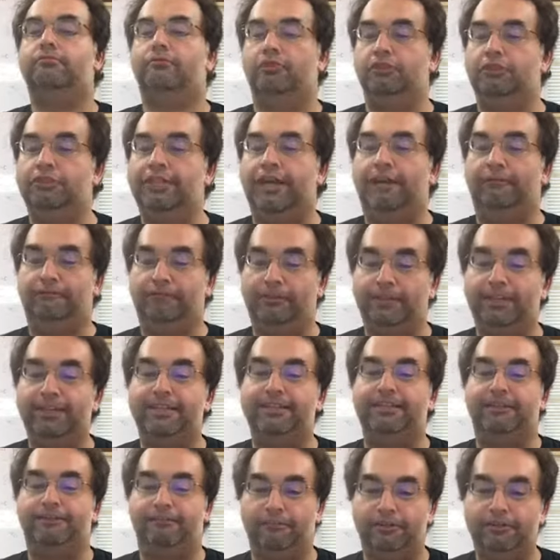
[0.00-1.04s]
Definitely a
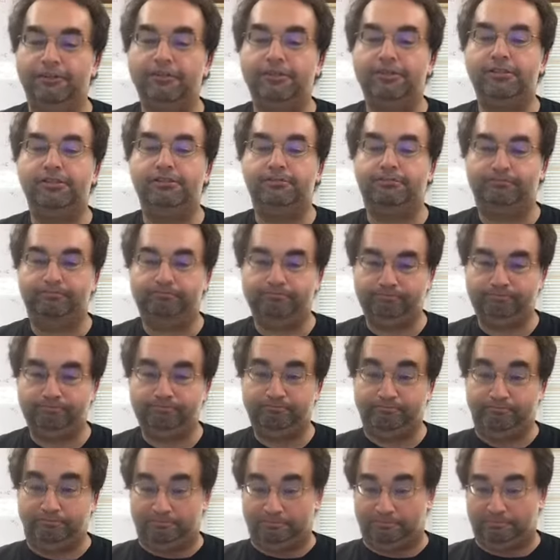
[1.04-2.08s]
difference.
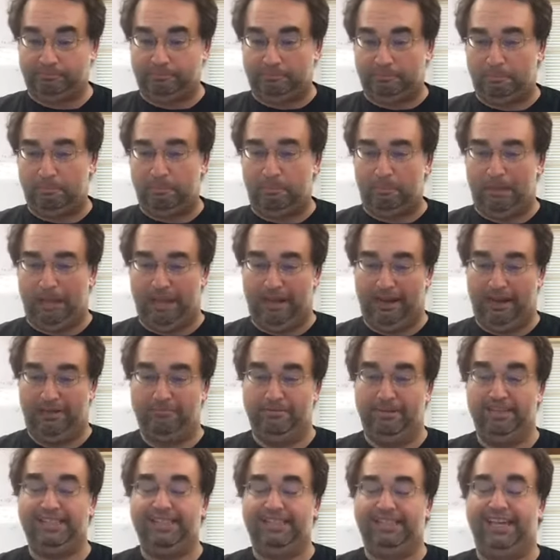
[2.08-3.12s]
And I
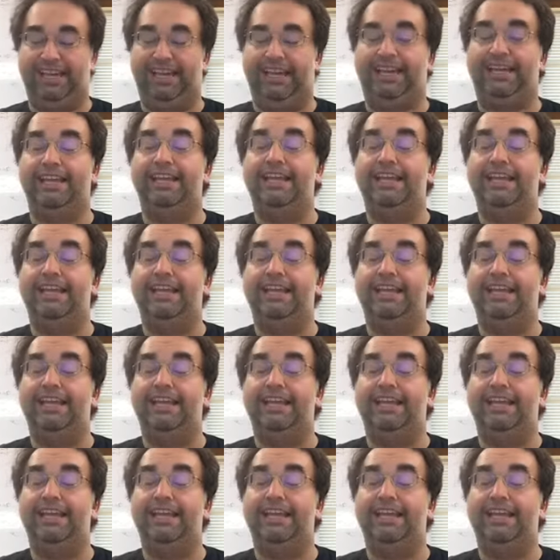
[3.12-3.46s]
must say,